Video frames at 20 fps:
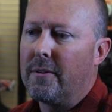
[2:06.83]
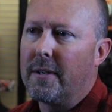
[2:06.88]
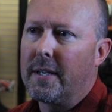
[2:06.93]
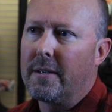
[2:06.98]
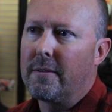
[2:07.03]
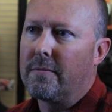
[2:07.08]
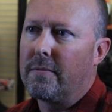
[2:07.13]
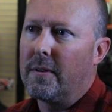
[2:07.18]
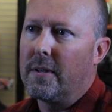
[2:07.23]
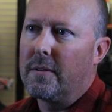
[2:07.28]

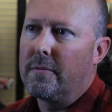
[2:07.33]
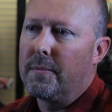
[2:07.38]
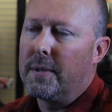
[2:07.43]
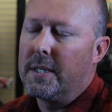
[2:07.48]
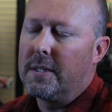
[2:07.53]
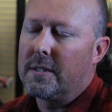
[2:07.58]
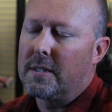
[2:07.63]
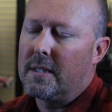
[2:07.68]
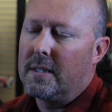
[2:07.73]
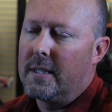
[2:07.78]
fairing in front of me
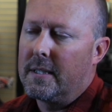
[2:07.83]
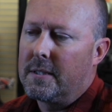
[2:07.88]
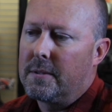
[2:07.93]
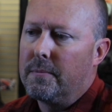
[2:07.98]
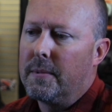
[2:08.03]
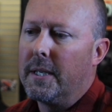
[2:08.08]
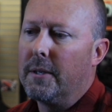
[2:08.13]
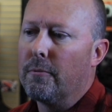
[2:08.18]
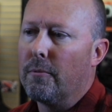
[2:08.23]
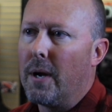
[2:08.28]
just lets
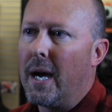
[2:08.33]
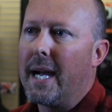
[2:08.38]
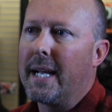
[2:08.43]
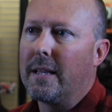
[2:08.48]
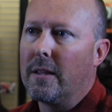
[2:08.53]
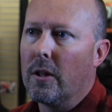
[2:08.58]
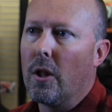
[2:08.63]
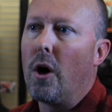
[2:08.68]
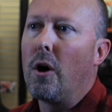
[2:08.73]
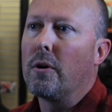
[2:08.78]
me
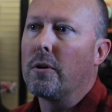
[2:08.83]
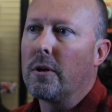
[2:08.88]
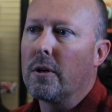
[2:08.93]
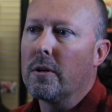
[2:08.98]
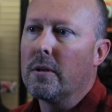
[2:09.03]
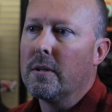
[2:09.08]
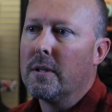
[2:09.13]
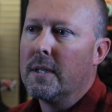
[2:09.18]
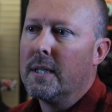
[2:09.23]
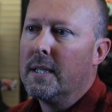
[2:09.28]
ride
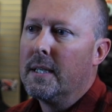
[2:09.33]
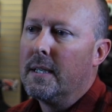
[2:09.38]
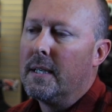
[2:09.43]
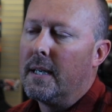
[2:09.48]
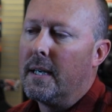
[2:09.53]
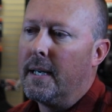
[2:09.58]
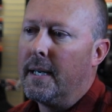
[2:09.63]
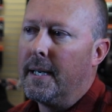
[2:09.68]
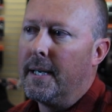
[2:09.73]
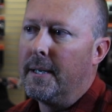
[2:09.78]
longer
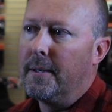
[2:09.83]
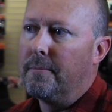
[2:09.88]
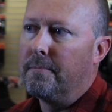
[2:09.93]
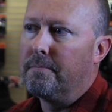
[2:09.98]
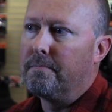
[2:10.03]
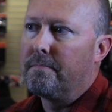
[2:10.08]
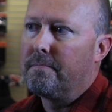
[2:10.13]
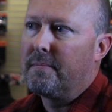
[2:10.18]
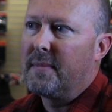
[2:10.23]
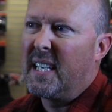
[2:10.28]

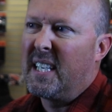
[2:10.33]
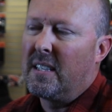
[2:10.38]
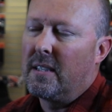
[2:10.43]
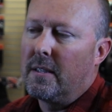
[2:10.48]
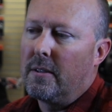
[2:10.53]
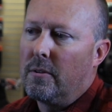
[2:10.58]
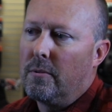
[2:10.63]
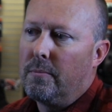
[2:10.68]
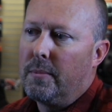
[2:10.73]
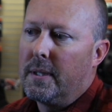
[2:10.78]
and a
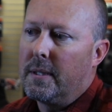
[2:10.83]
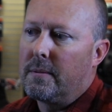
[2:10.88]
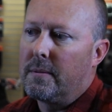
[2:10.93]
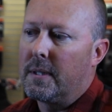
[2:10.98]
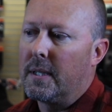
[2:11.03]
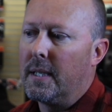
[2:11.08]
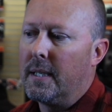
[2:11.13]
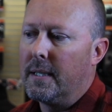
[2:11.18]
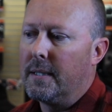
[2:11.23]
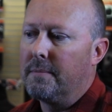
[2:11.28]
little
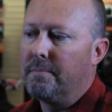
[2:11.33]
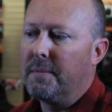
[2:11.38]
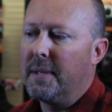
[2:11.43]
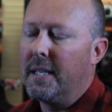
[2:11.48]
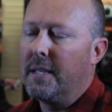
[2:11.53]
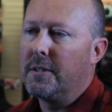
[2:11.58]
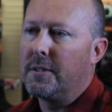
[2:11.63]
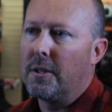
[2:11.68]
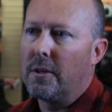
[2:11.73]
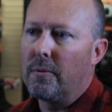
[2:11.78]
bit
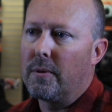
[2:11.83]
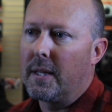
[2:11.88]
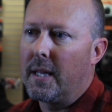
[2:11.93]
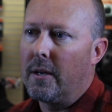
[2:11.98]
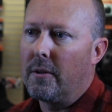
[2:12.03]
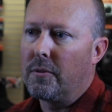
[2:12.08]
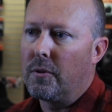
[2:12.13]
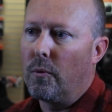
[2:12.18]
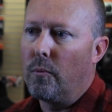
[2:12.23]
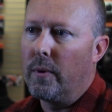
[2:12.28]
easier
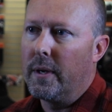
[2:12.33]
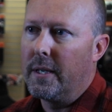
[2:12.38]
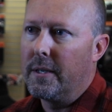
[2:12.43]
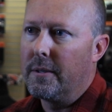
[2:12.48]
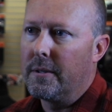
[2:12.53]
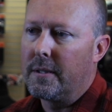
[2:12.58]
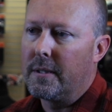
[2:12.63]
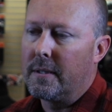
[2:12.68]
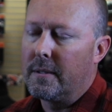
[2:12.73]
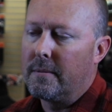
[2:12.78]
without the
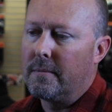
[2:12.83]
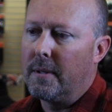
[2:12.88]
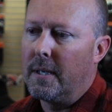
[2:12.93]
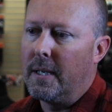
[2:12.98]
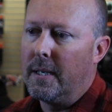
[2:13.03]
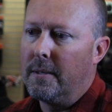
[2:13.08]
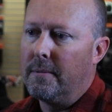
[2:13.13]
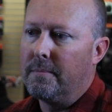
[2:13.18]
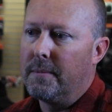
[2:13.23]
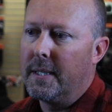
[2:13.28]
wind
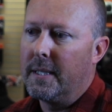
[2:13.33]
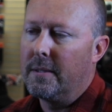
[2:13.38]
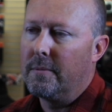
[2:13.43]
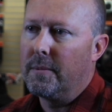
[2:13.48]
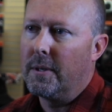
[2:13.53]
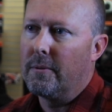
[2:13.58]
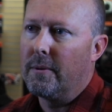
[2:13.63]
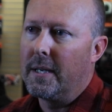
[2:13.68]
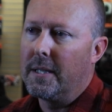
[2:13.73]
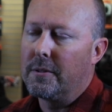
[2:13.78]
hitting
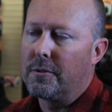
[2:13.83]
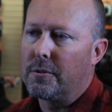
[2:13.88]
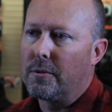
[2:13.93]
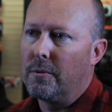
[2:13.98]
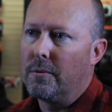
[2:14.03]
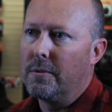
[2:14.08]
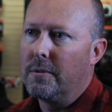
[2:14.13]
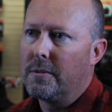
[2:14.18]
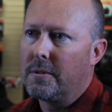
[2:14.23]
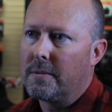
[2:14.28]
me right in the
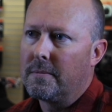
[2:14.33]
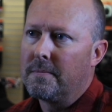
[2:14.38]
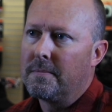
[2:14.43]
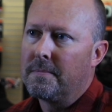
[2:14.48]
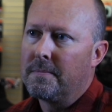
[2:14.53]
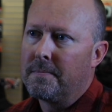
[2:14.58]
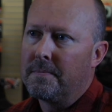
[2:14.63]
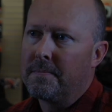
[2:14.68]
shoulders.